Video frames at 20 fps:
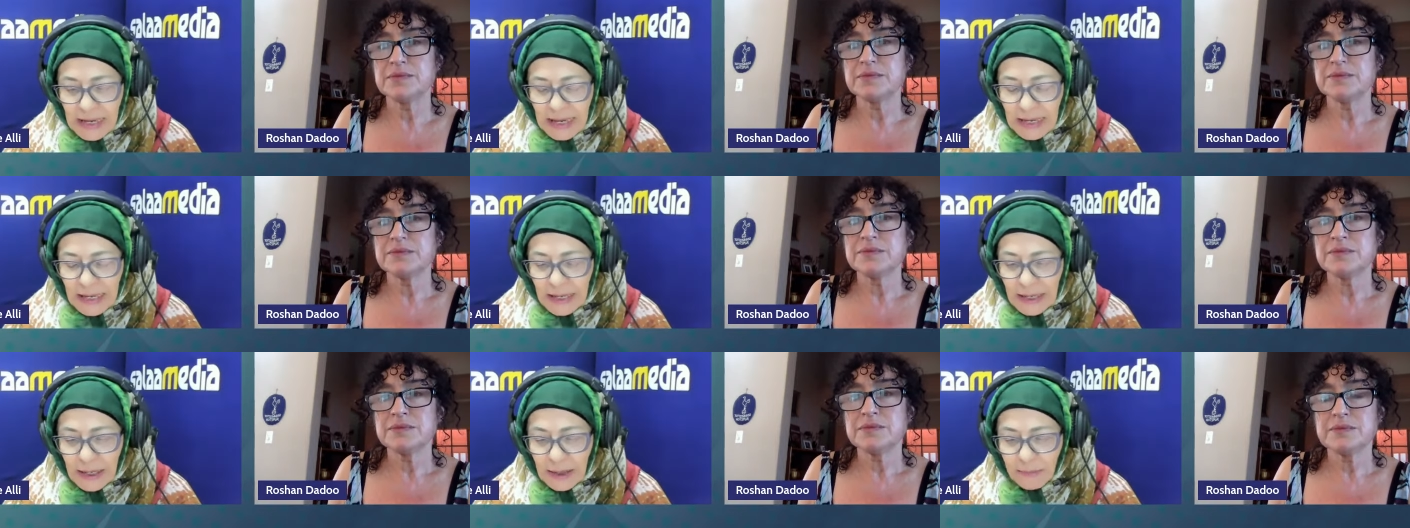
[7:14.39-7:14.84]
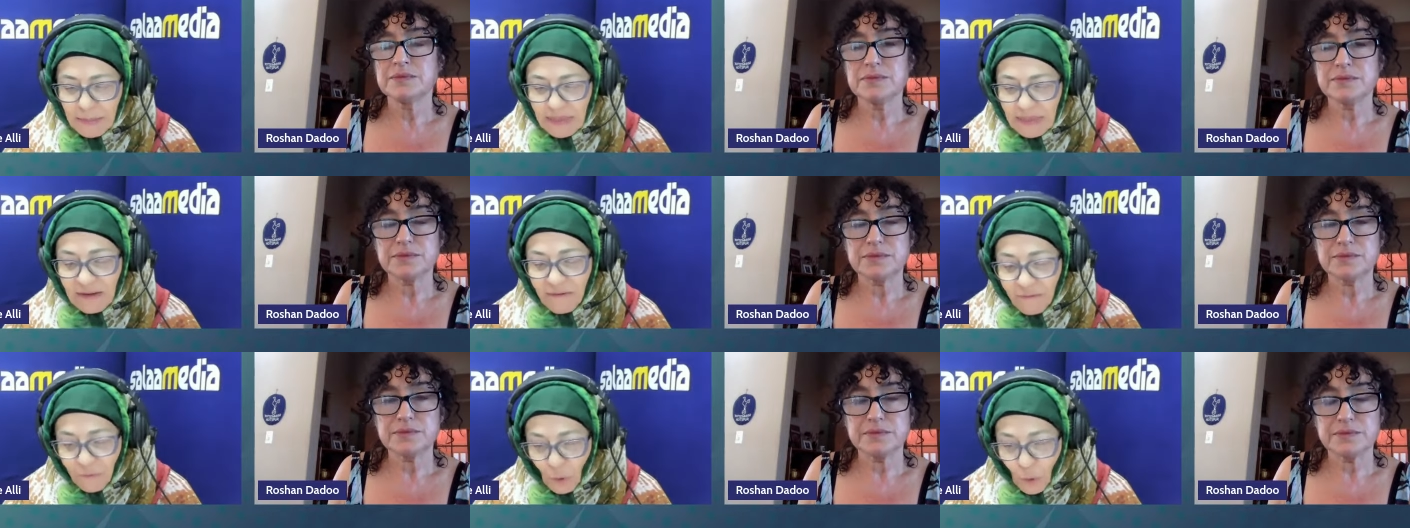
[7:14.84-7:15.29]
Speaker 1: Uh,
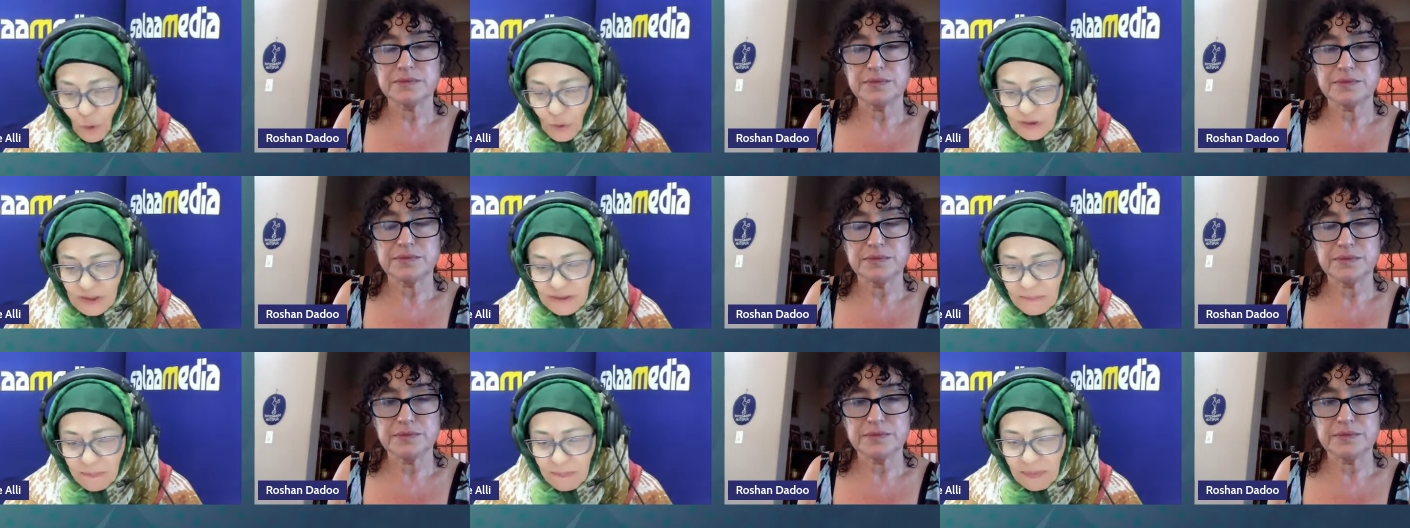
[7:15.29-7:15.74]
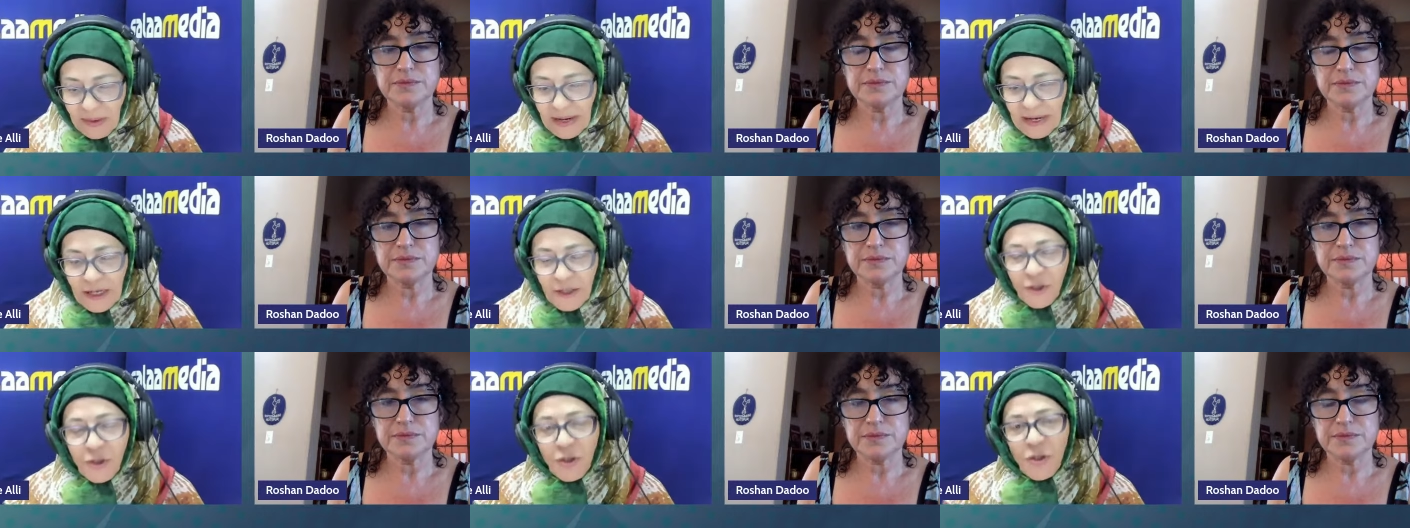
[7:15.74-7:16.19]
there are 14
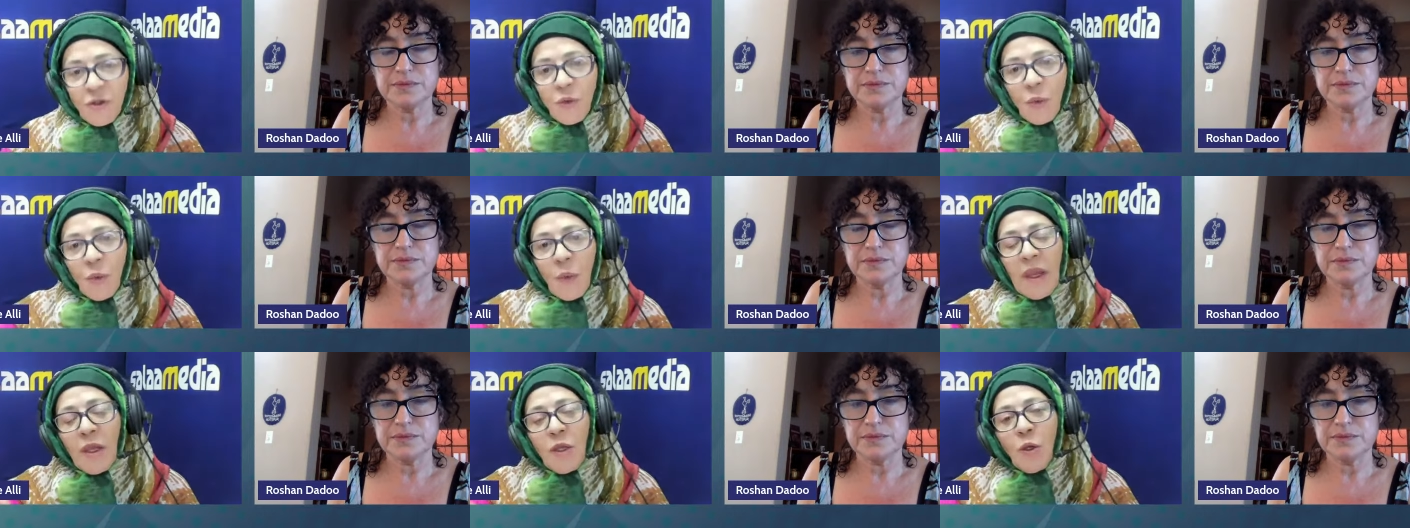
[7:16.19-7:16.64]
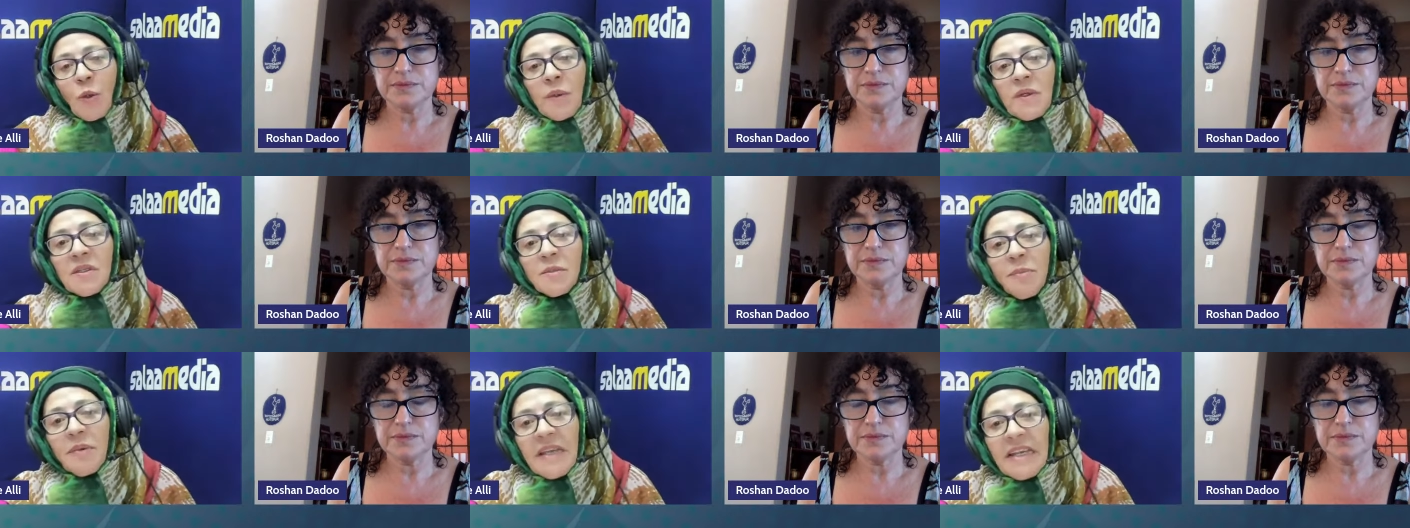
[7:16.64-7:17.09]
pages where you
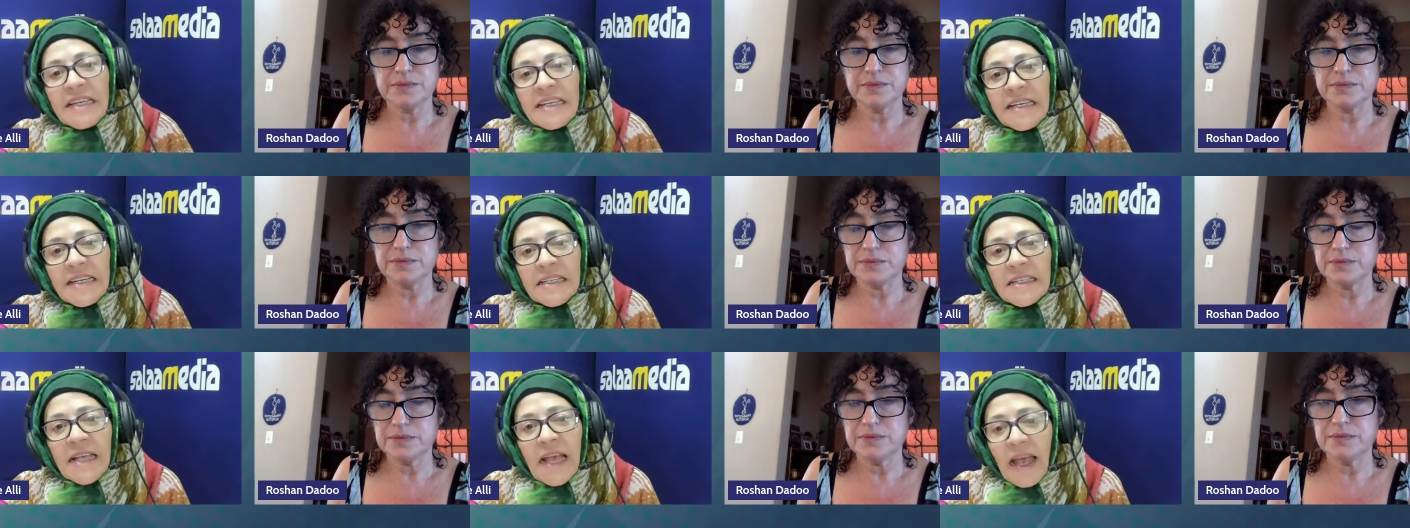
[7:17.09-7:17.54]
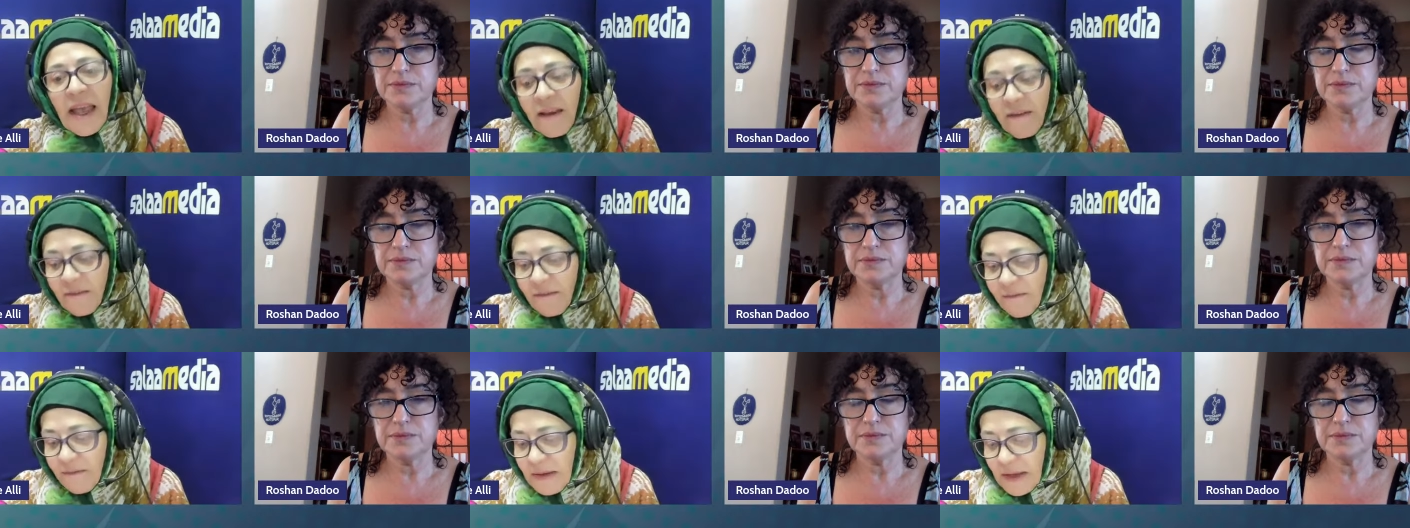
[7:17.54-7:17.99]
as BDS
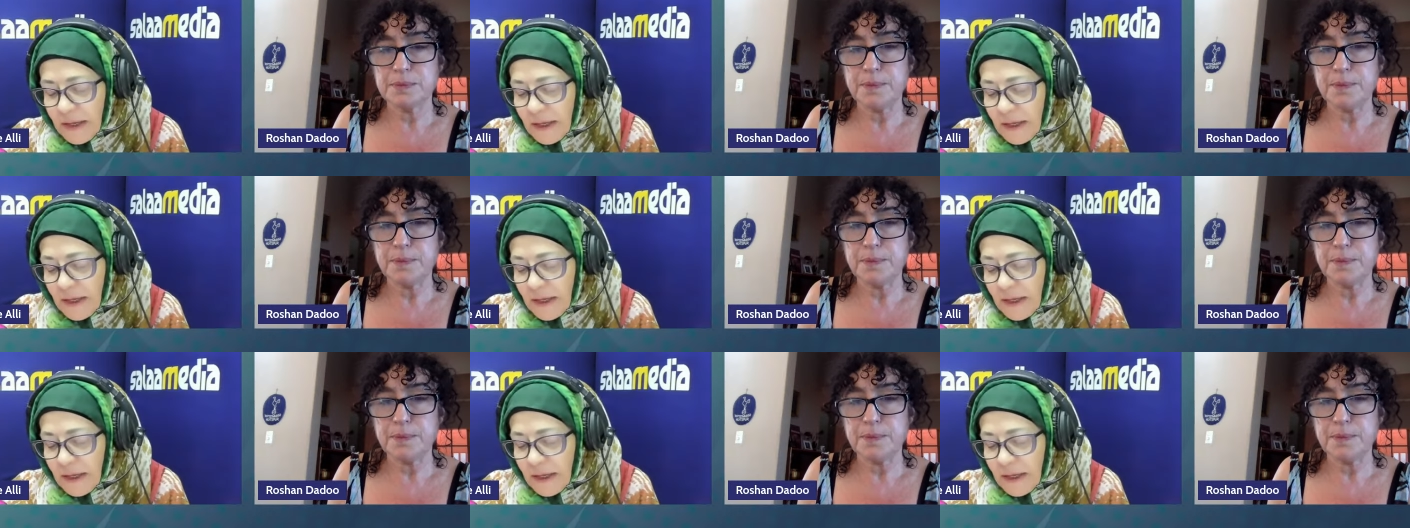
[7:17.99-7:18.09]
have